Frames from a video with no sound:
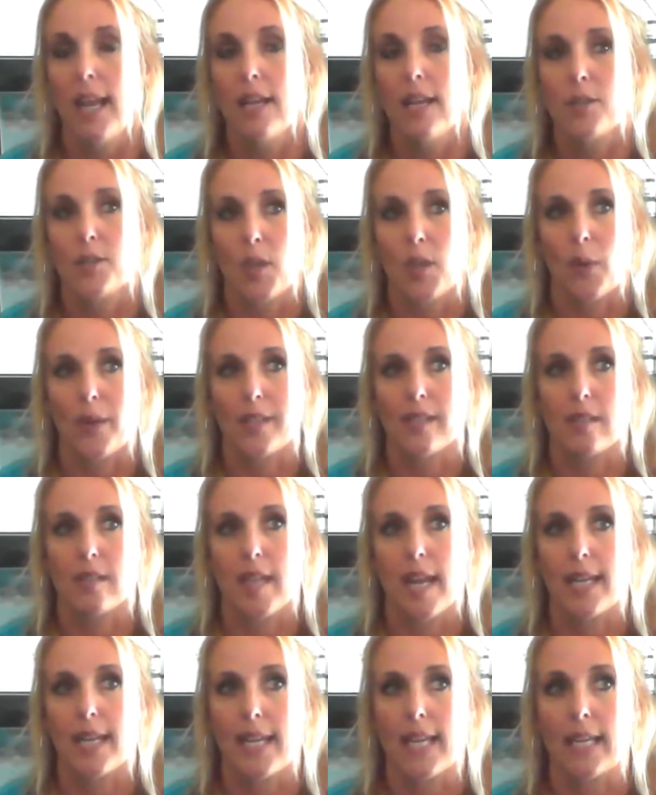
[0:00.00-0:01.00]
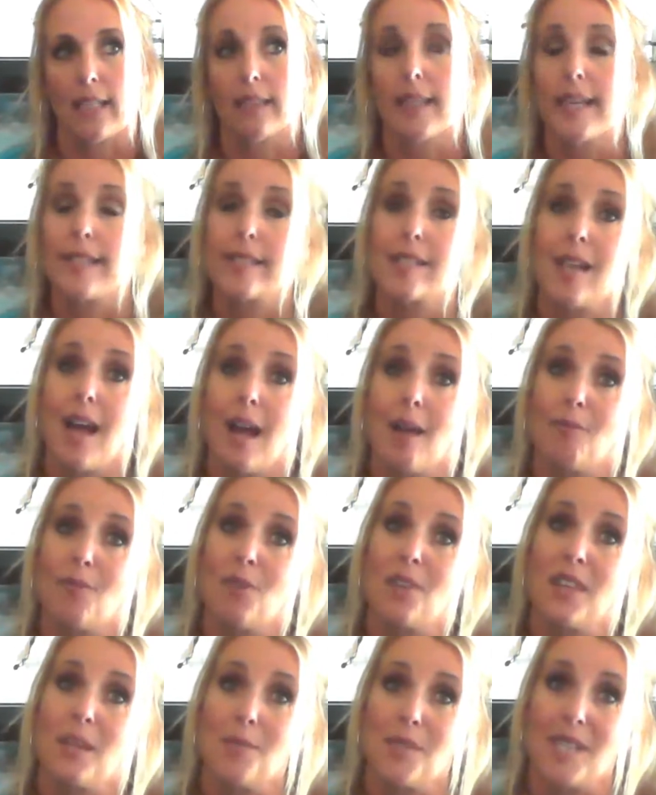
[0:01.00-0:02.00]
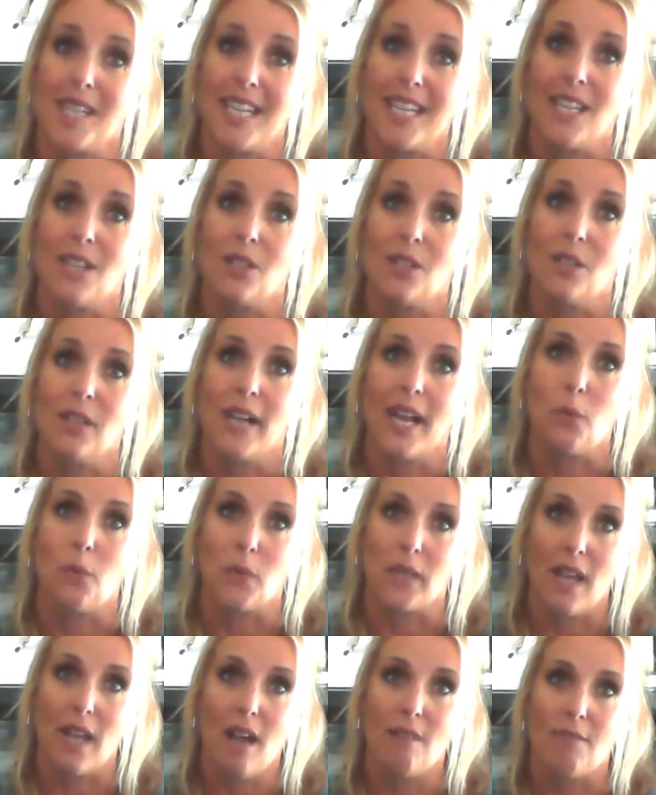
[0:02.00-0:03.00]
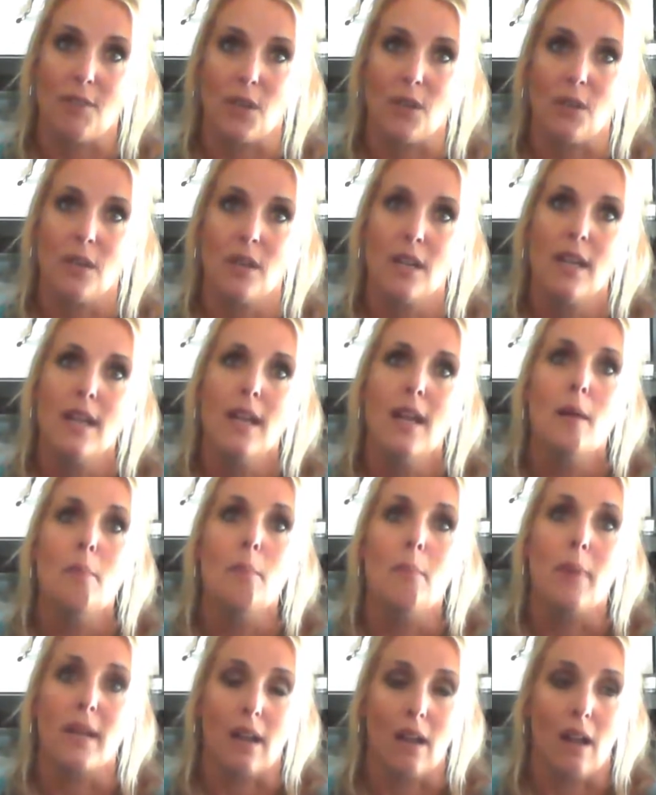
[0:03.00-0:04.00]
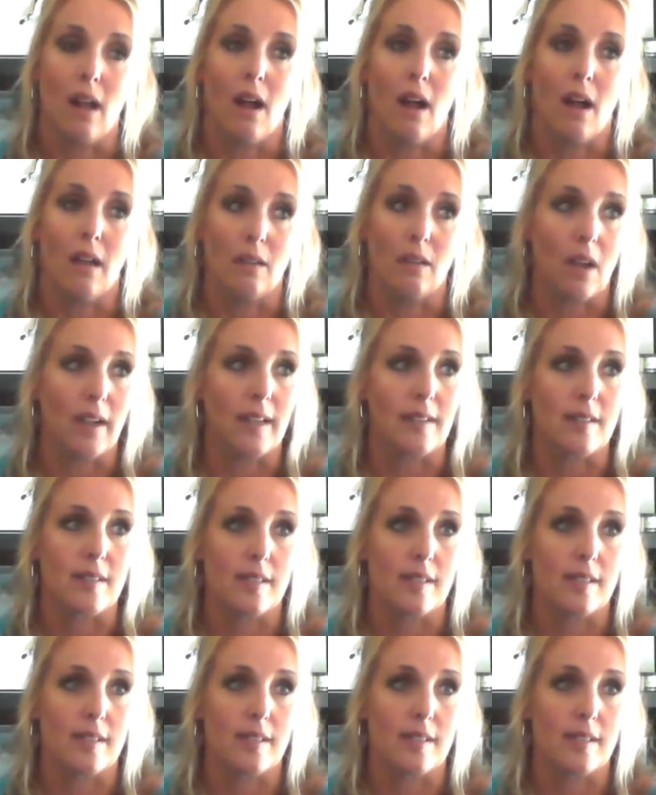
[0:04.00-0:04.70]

So it's taking less time for them to heal and recover, but along at